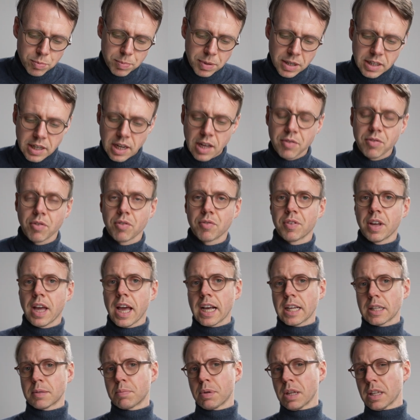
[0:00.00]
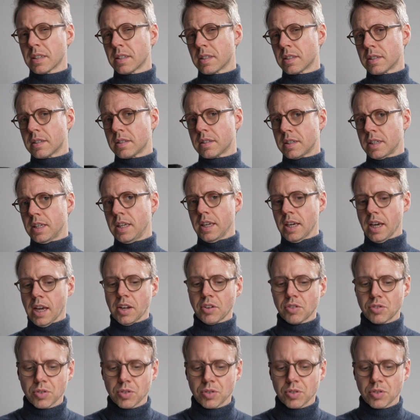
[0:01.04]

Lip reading: but f of x plus th,